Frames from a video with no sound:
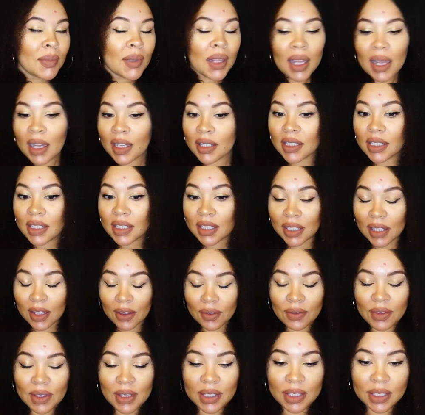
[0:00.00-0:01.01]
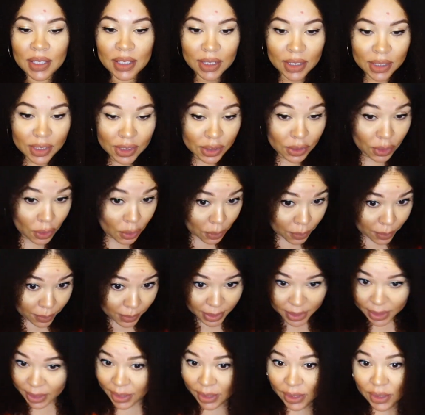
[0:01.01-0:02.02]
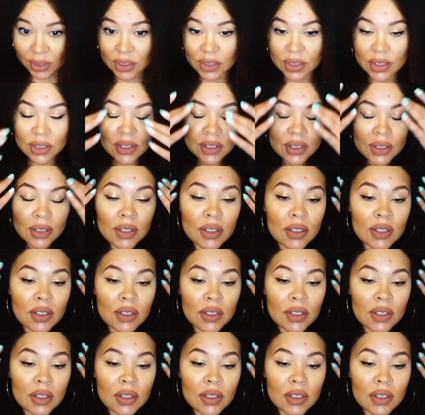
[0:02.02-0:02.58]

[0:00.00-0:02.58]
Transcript: I just love this look so much.